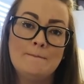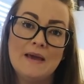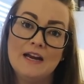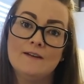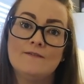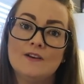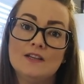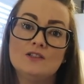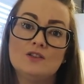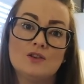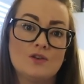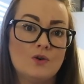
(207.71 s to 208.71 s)

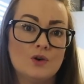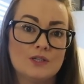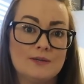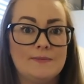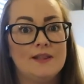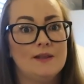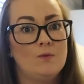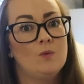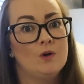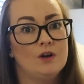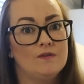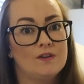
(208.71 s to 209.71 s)
benefits to the Ottoman than we
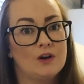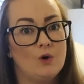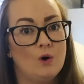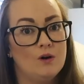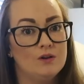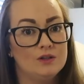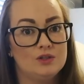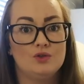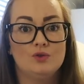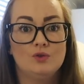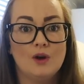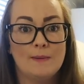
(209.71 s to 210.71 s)
would have got
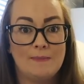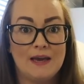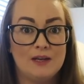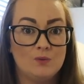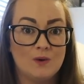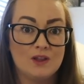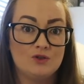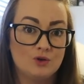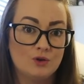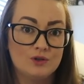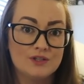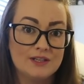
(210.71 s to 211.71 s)
to a bed with
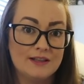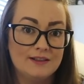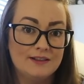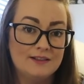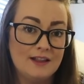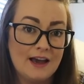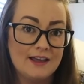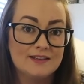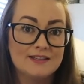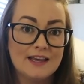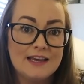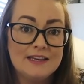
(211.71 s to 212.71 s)
drawers and at
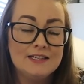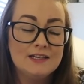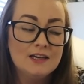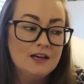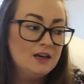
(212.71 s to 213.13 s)
the side.